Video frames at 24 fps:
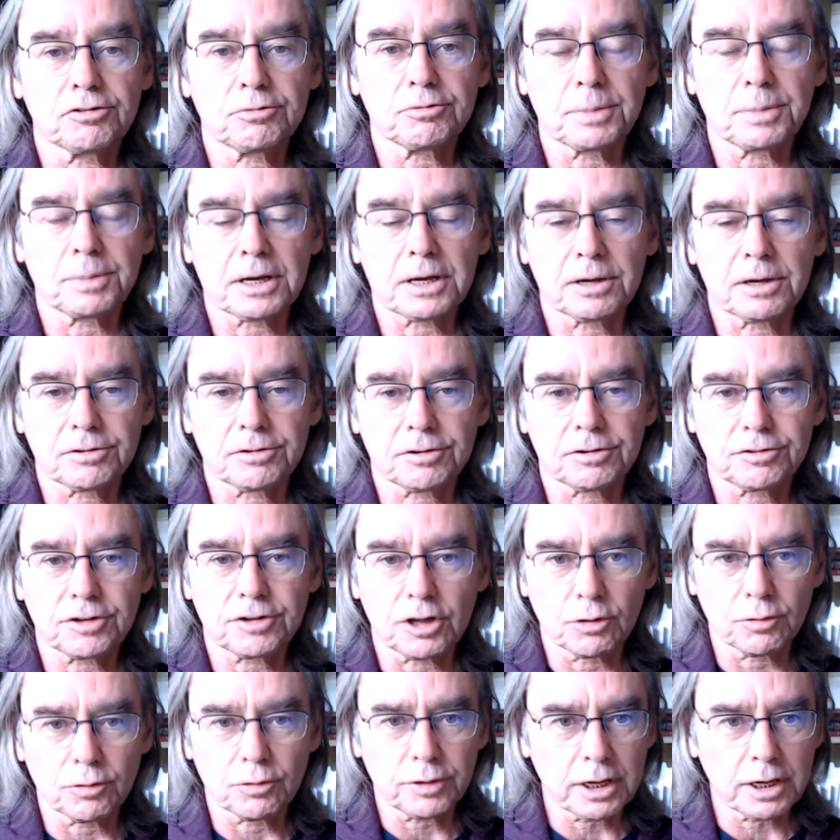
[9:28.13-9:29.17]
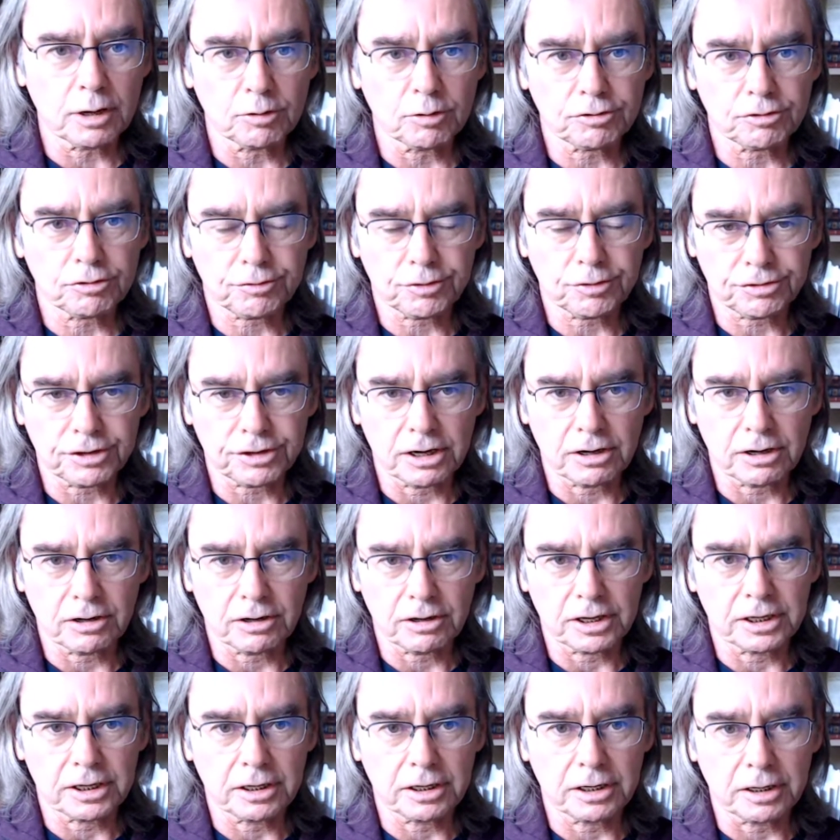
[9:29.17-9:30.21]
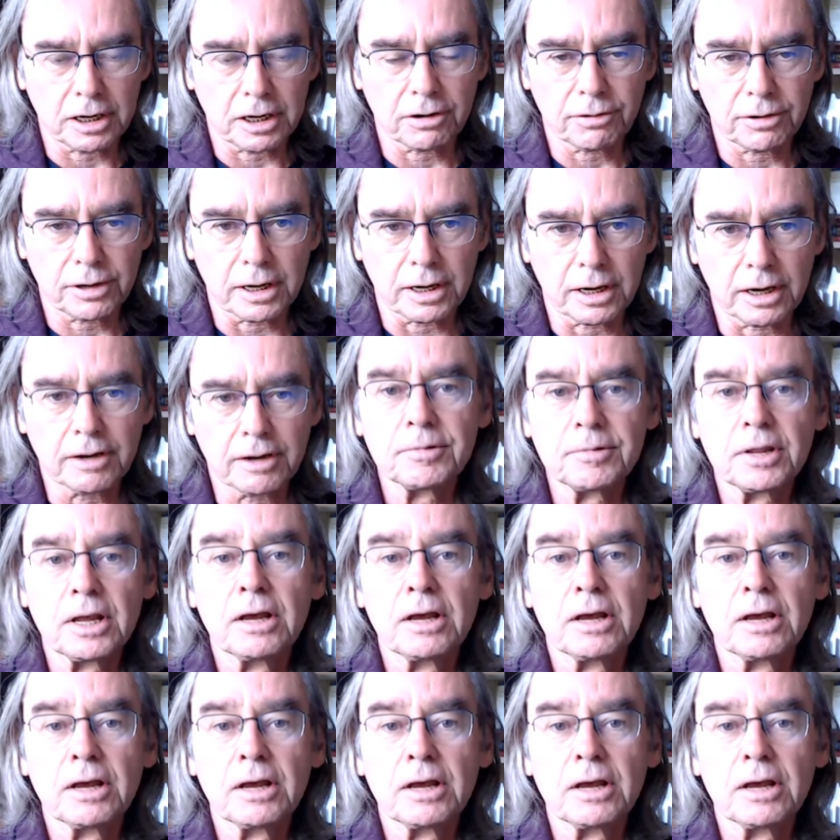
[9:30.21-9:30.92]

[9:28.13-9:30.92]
because it's the only house for sale in an area.